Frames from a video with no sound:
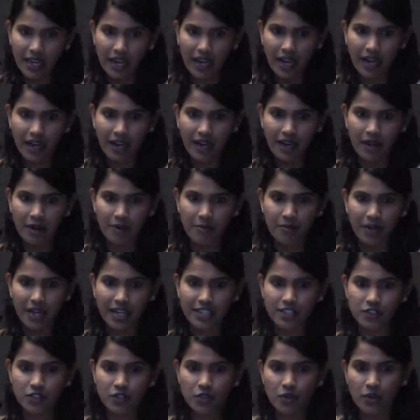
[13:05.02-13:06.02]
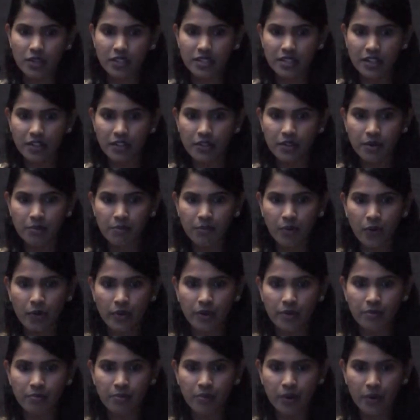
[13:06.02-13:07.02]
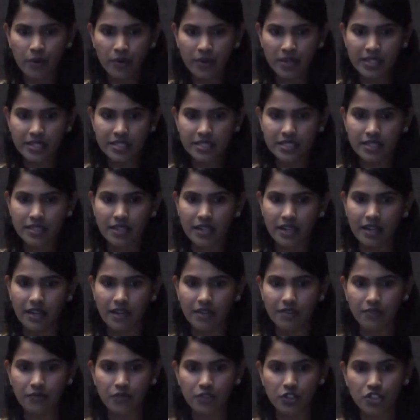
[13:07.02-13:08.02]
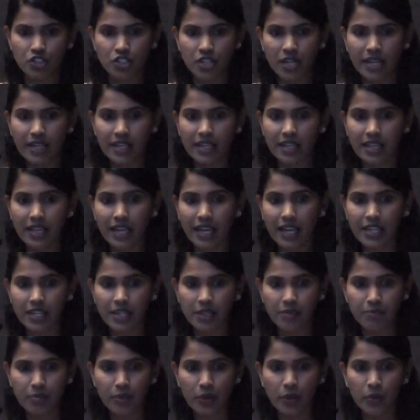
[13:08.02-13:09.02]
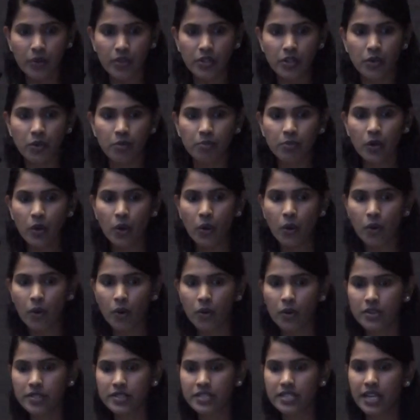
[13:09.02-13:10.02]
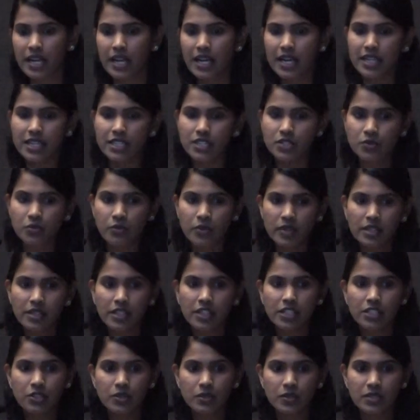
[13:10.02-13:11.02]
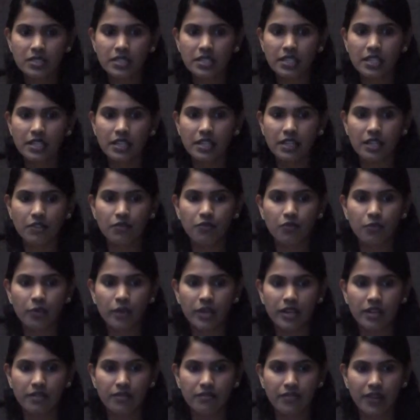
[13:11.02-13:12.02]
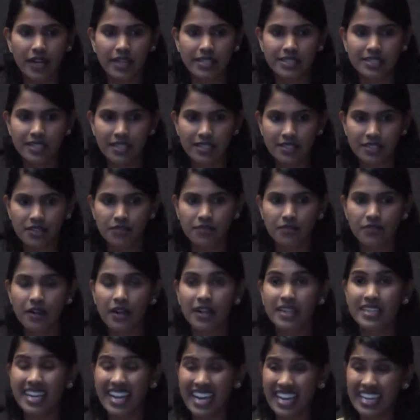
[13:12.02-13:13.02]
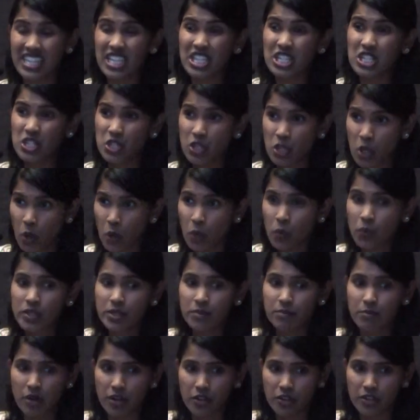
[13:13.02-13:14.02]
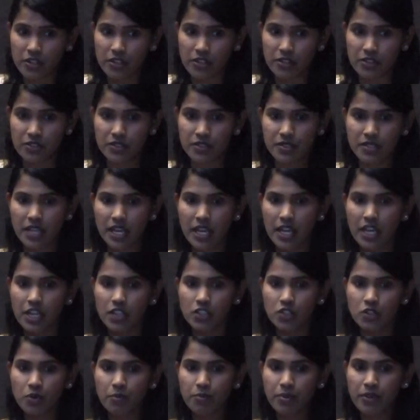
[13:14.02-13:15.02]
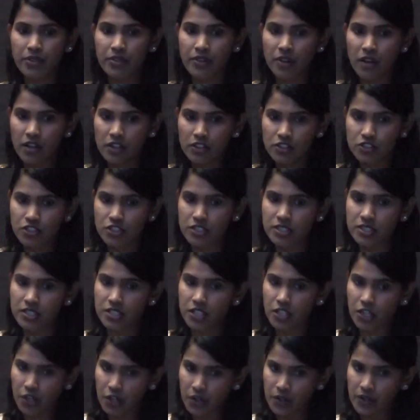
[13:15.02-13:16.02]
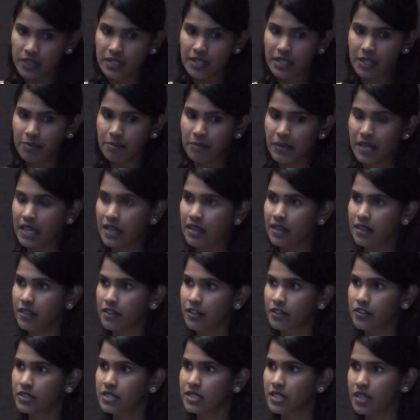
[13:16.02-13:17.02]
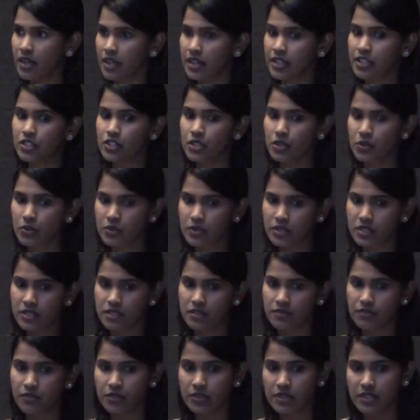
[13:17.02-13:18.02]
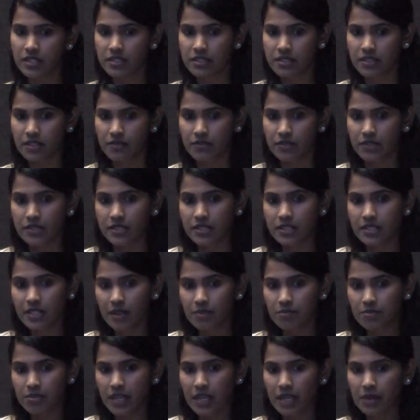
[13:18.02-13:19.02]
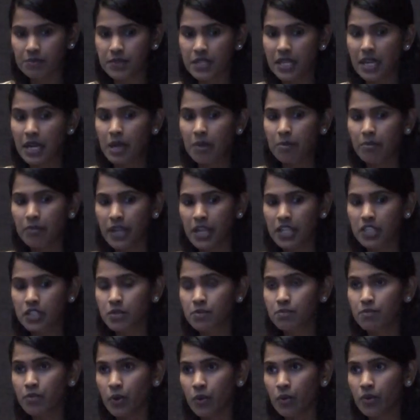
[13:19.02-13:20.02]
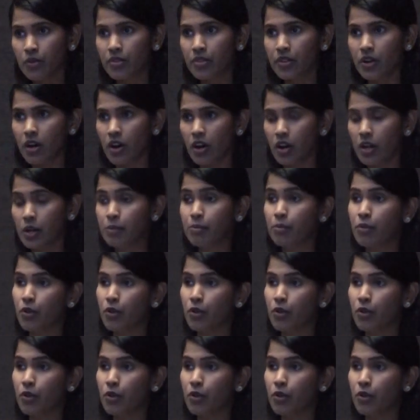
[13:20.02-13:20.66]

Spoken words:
And so another important point for checking any proteome cohorts is really to see if we've identified any known markers. So pathologists currently make their diagnosis for these different subtypes based both on